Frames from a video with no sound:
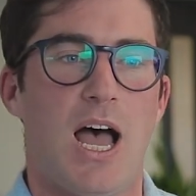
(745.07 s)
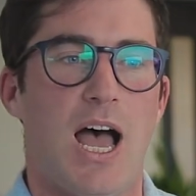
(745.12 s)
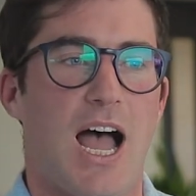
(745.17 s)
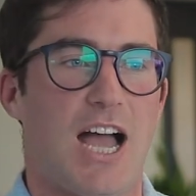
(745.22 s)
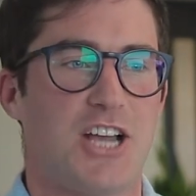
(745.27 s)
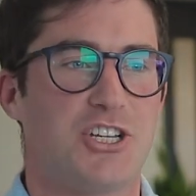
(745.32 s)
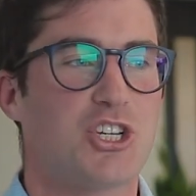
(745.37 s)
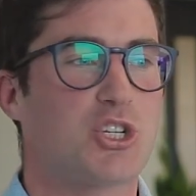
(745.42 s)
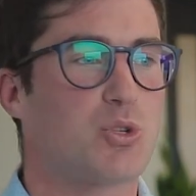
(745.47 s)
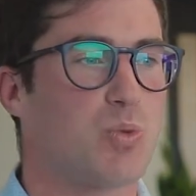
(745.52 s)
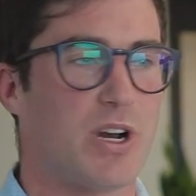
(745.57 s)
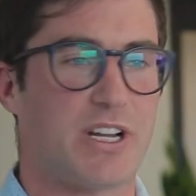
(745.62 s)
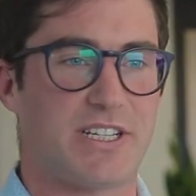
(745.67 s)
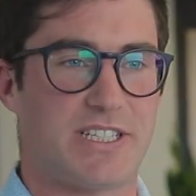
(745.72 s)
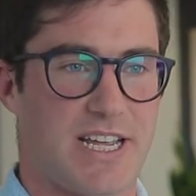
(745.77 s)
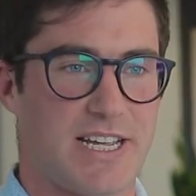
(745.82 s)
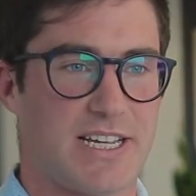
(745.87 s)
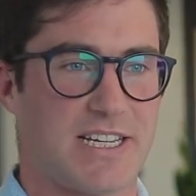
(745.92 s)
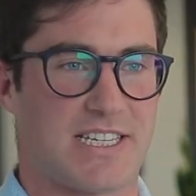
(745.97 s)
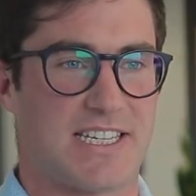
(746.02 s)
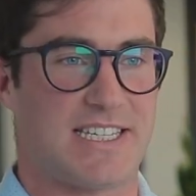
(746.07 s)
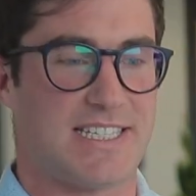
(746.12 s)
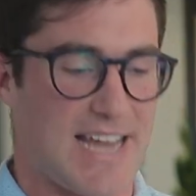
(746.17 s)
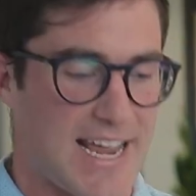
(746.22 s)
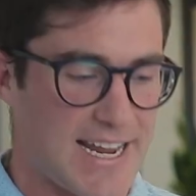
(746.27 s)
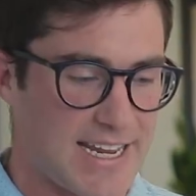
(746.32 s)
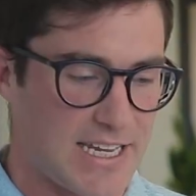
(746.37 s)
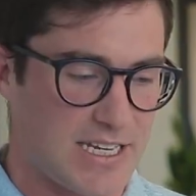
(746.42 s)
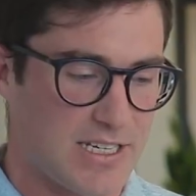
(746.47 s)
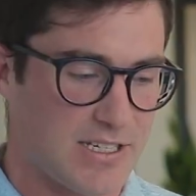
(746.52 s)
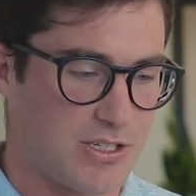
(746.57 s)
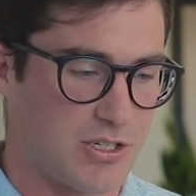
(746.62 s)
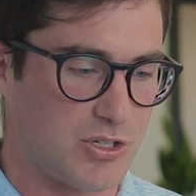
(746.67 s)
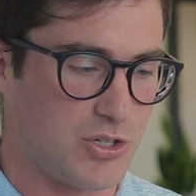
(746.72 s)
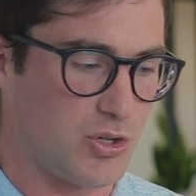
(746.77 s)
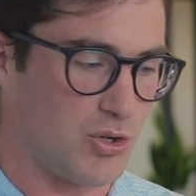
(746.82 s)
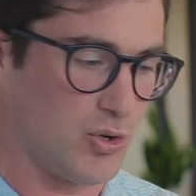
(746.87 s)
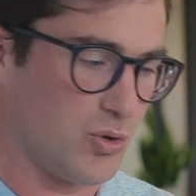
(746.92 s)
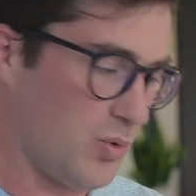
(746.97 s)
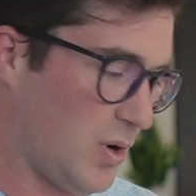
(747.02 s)
I just want to take a second
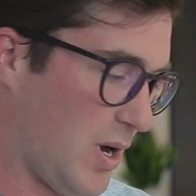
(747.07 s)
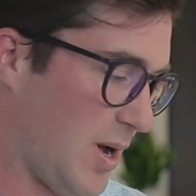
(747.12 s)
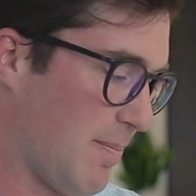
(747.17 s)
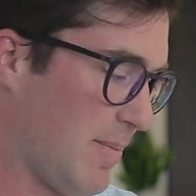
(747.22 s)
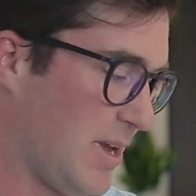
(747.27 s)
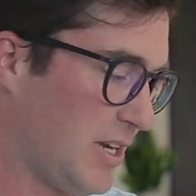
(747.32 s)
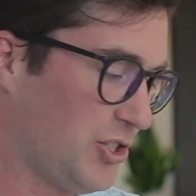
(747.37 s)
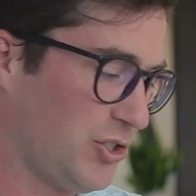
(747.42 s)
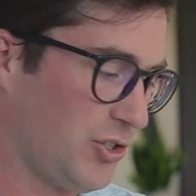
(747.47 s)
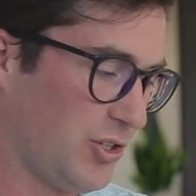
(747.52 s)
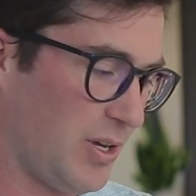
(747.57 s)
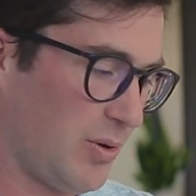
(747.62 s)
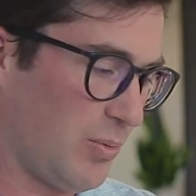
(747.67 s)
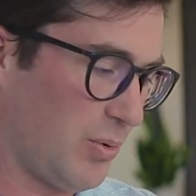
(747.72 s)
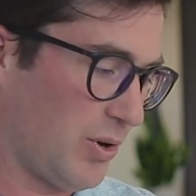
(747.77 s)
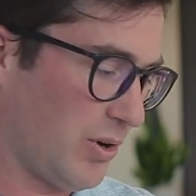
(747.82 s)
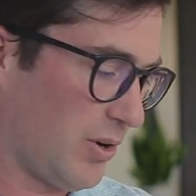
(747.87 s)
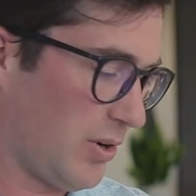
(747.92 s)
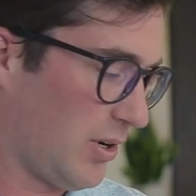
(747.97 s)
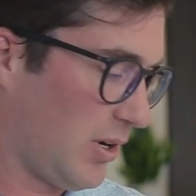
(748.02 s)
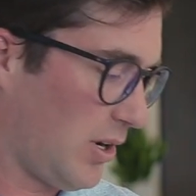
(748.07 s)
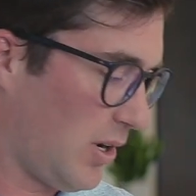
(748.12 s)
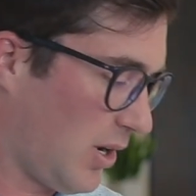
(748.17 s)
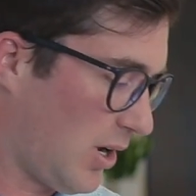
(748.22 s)
to make sure that we're